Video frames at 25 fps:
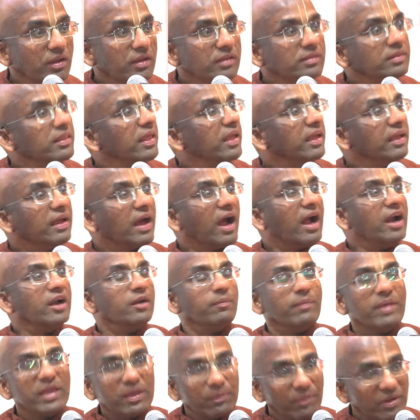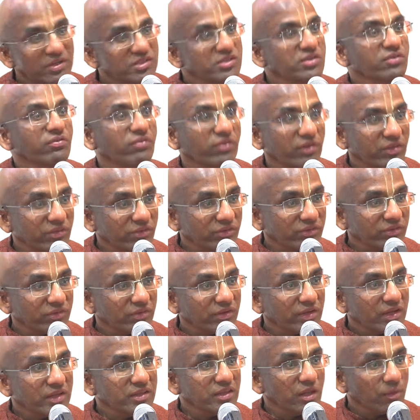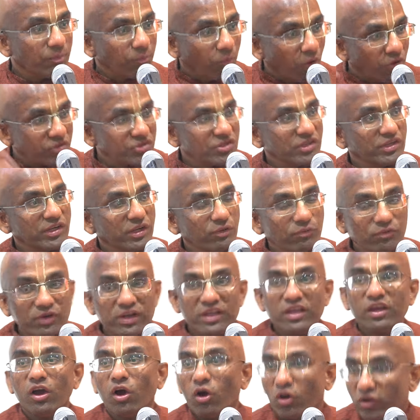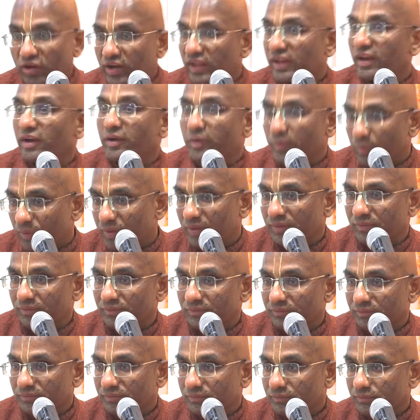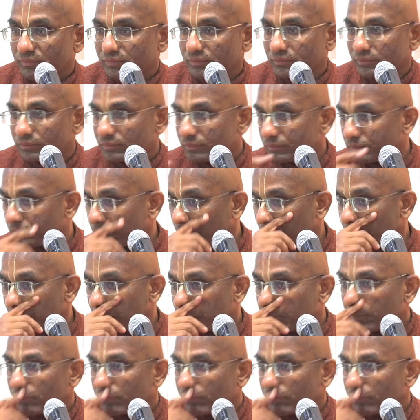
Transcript: they can't make much difference either positively or negatively hmm?